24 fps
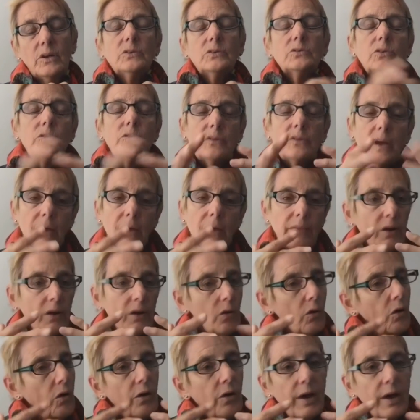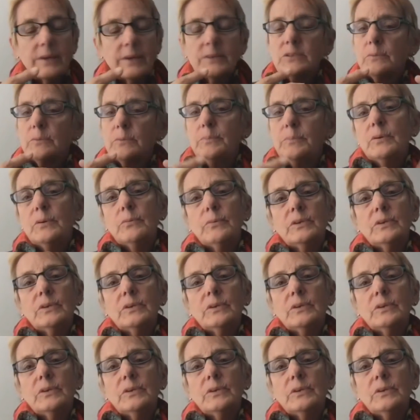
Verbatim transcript: So now that all has to be